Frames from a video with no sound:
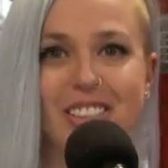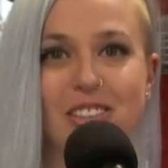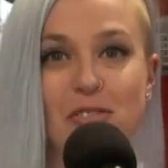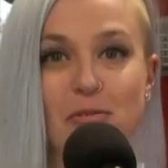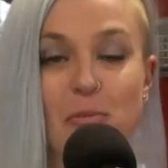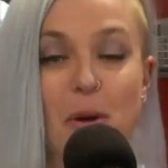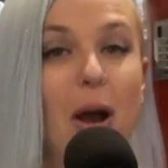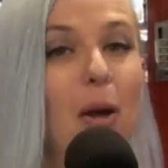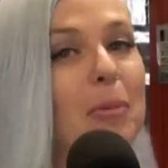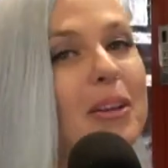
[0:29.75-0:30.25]
So
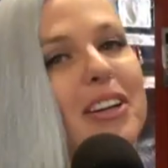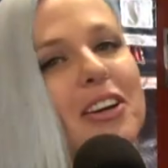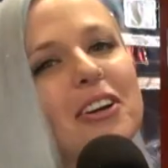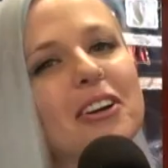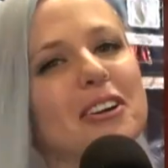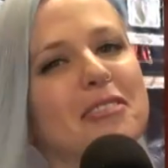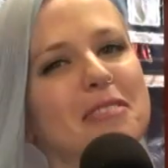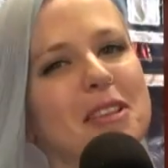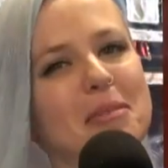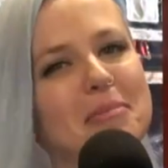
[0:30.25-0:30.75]
you've probably
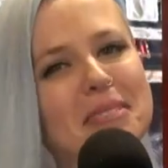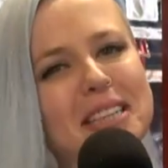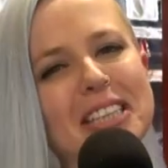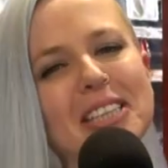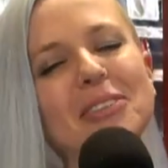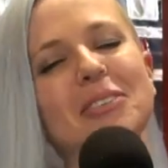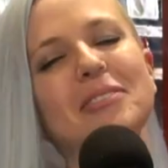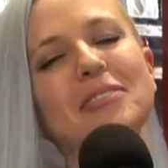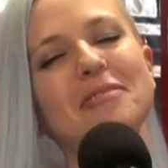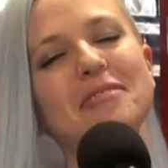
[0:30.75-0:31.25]
heard of them,
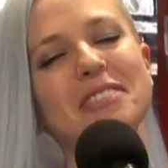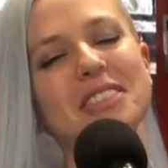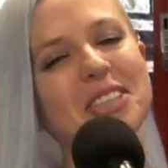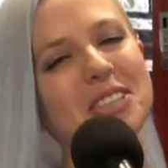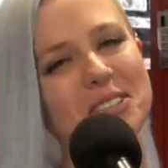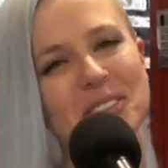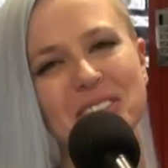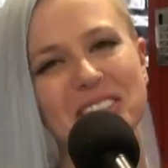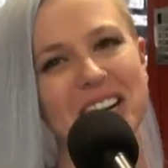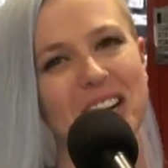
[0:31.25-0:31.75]
a
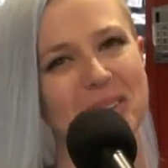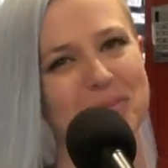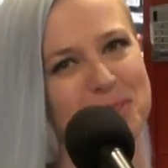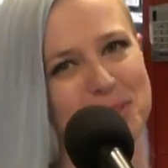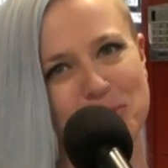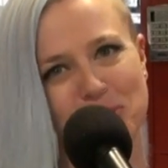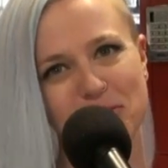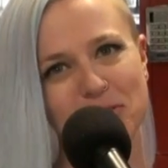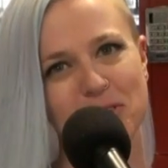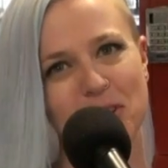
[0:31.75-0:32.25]
few
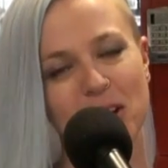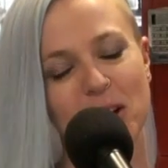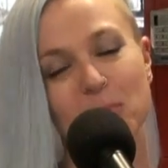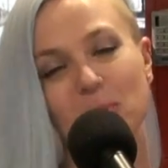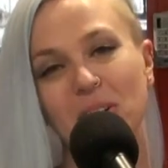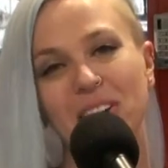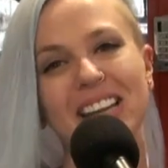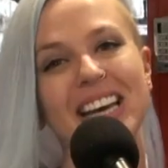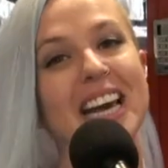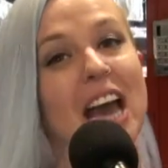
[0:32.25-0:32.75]
times before,
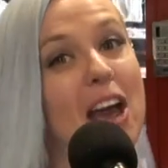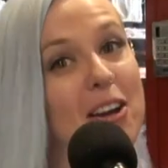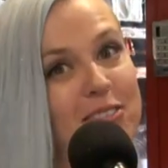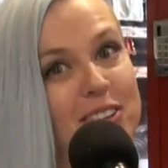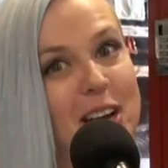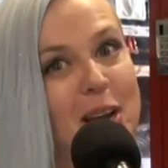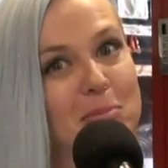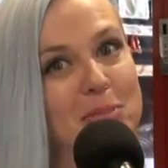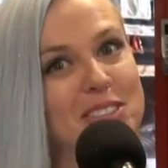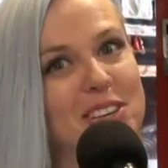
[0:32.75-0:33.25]
more like
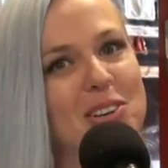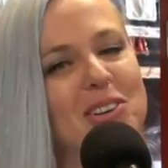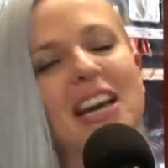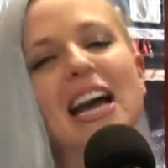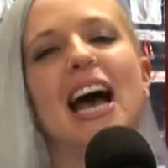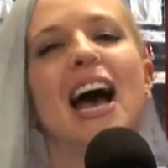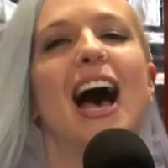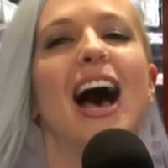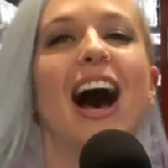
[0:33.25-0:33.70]
every episode.